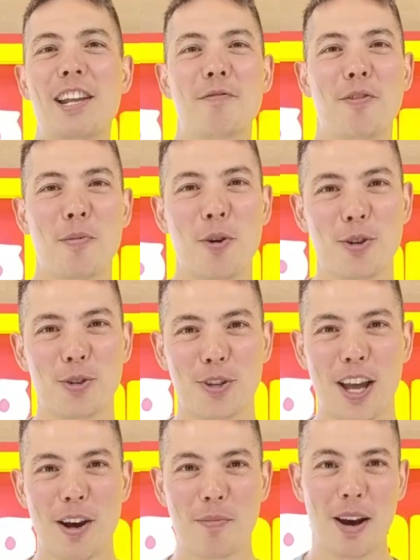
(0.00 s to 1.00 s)
an infomercial
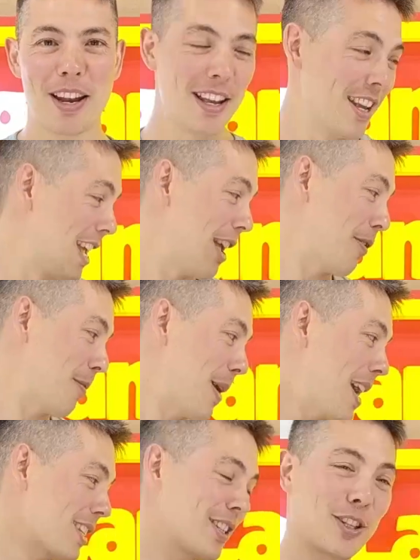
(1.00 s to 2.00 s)
now, but if it
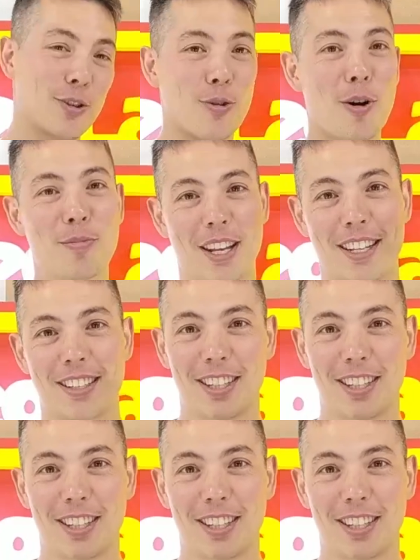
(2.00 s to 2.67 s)
passes the drop test,